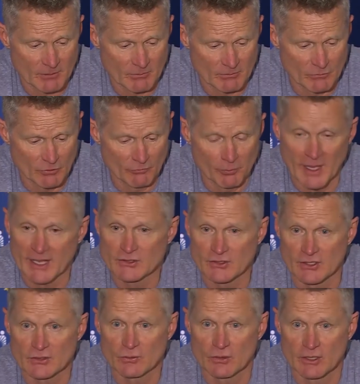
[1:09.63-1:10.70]
move past
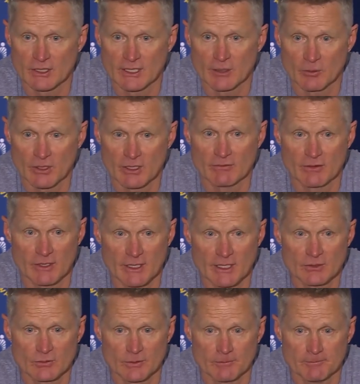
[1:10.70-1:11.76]
this one and get ready for the
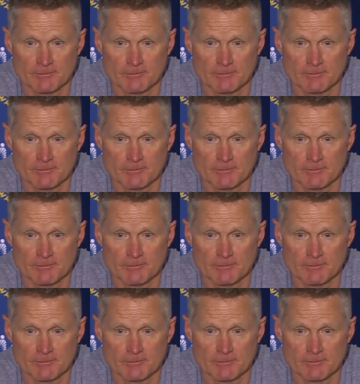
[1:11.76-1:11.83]
next one.